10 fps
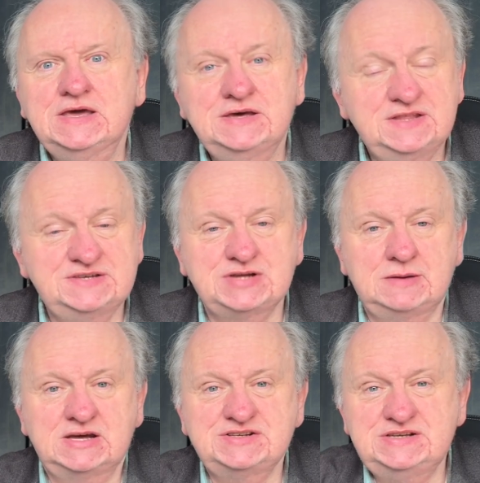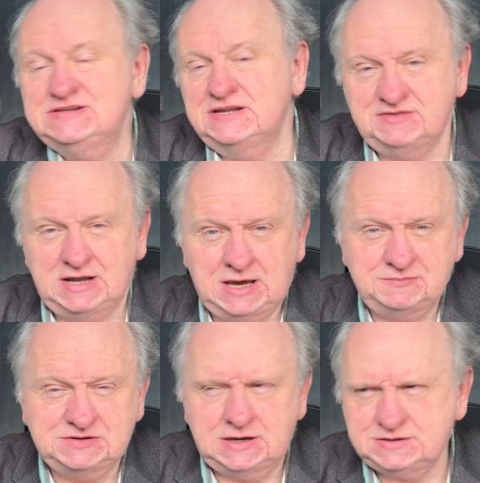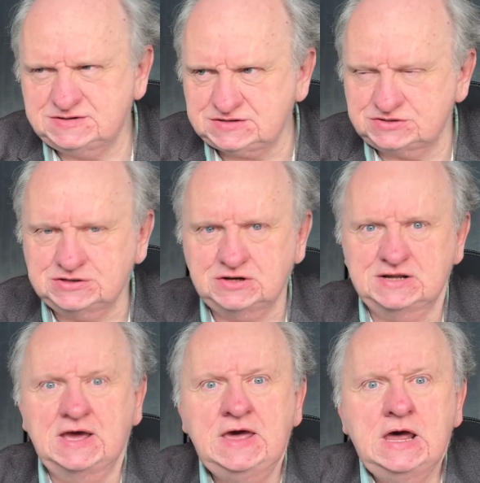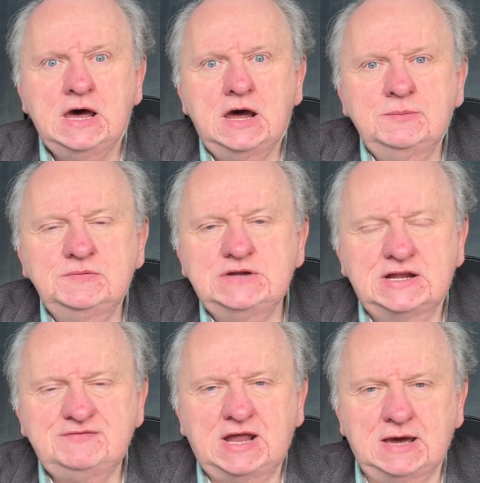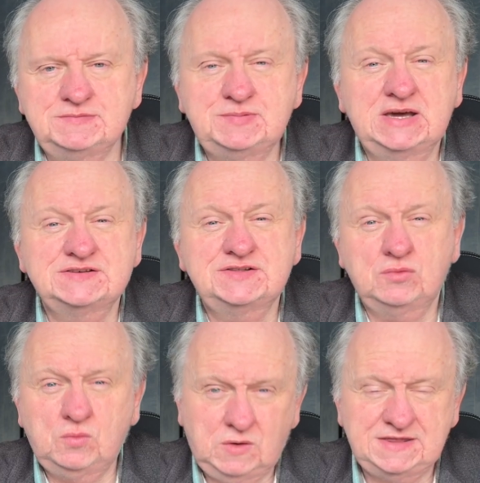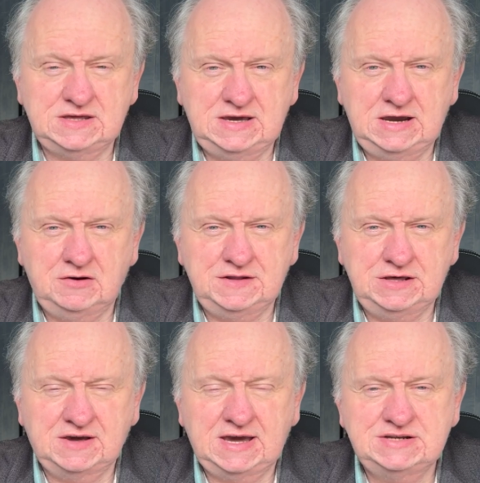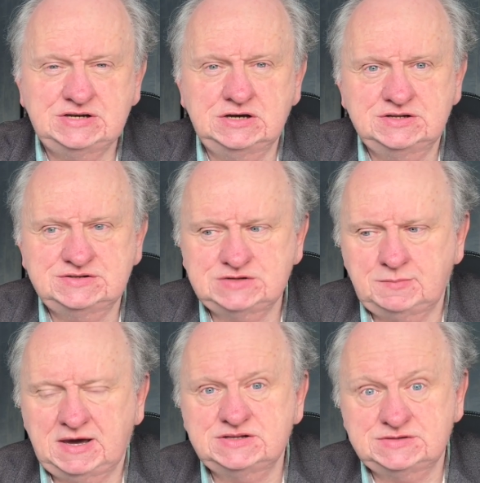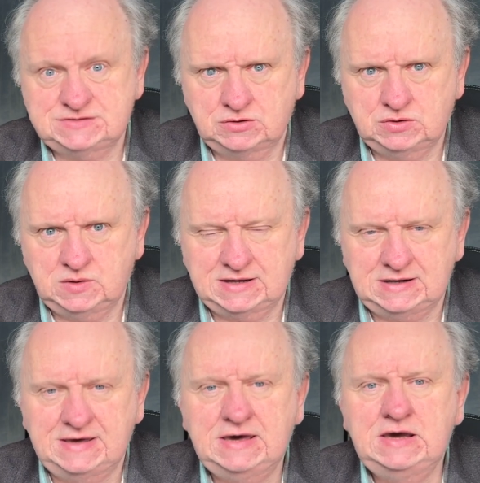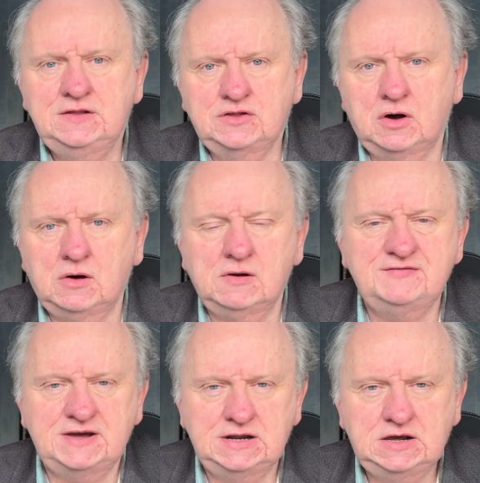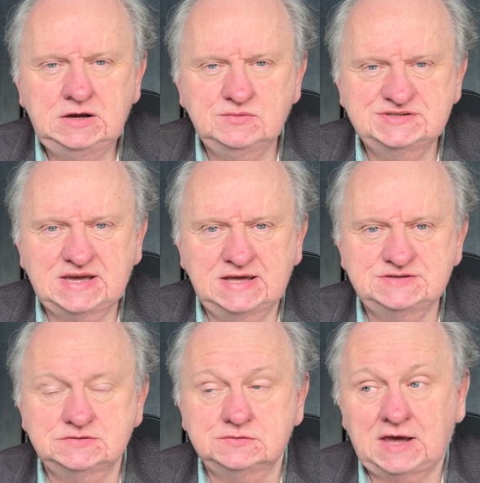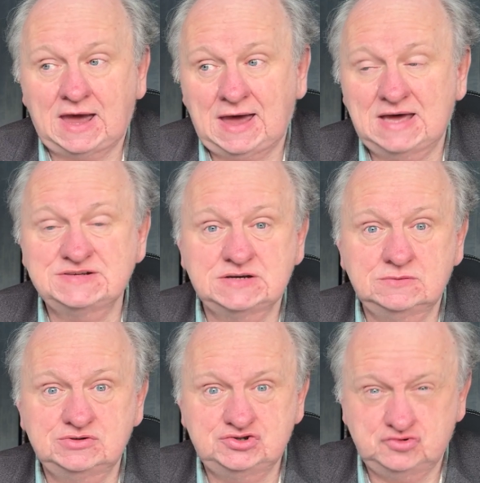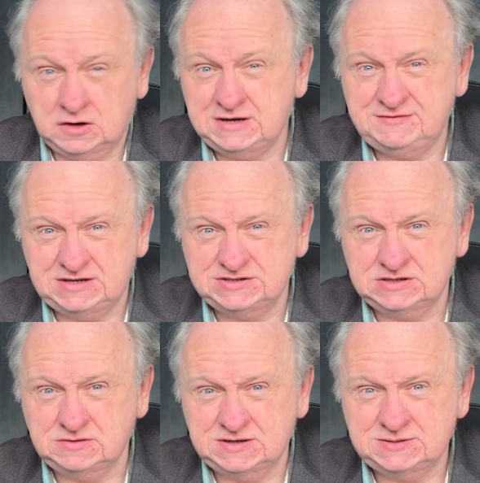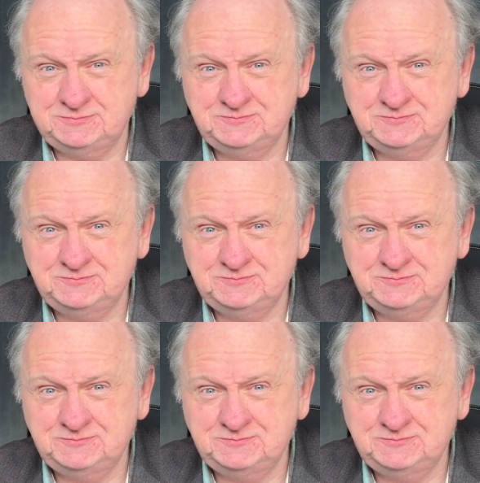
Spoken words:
This time, actually, none of it happened. I had such a good idea. None of it happened because the weather here in the UK turned so bad so quickly, the whole event was cancelled as I was driving to it.